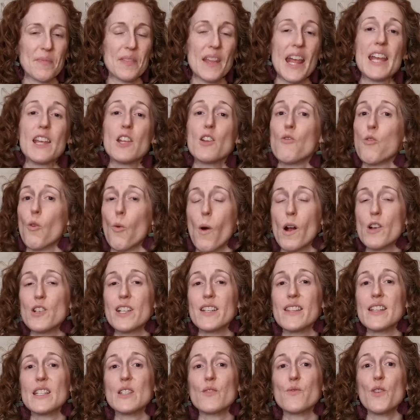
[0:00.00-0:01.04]
Thank you for
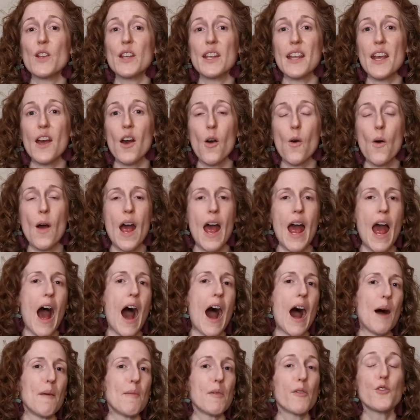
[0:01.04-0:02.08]
watching this video.
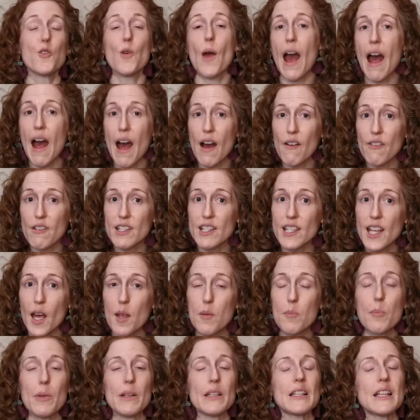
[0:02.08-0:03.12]
If you haven't
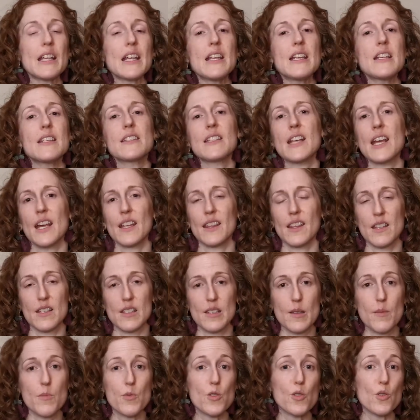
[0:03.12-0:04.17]
yet, please hit the
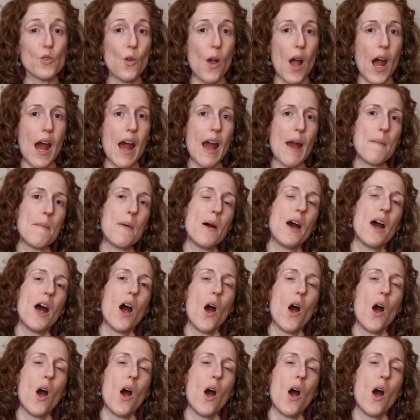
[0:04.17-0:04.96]
subscribe